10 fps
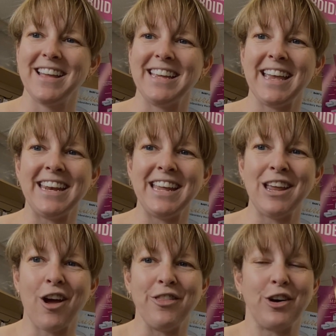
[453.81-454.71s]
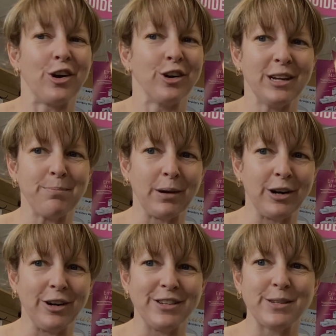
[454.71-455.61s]
get in on the early
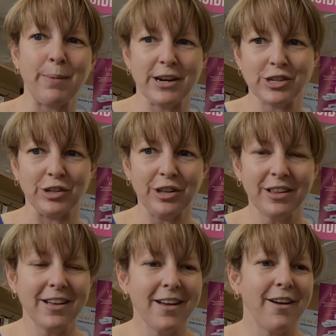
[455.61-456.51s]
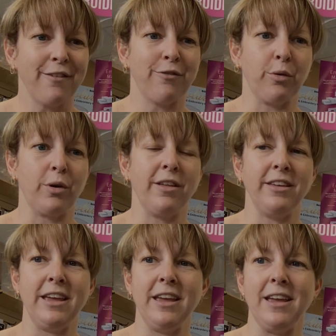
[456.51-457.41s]
bird special for
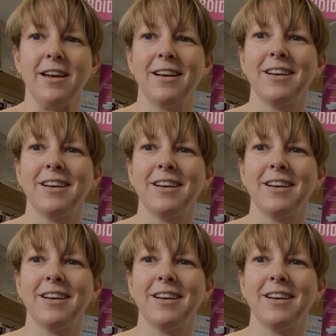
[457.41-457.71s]
the